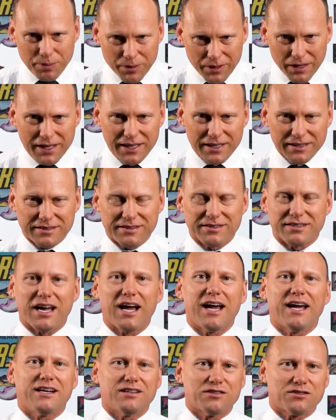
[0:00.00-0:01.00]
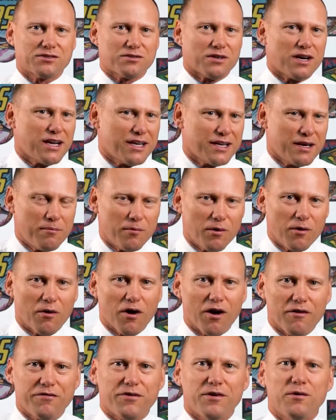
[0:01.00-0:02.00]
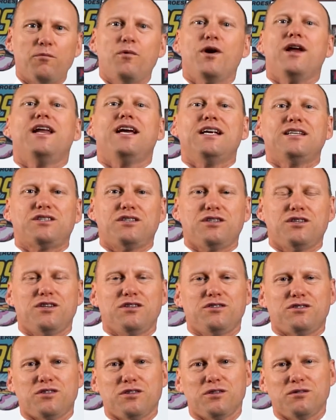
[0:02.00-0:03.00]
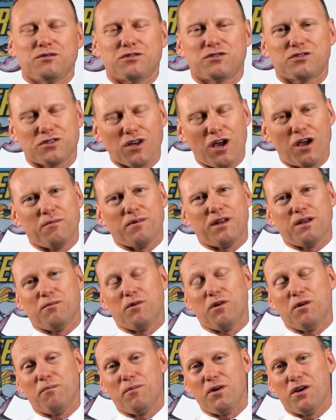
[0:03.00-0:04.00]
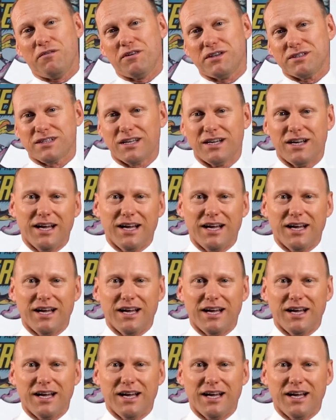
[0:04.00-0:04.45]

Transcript: please stay in Australia more often. We need to use you in so many more movies.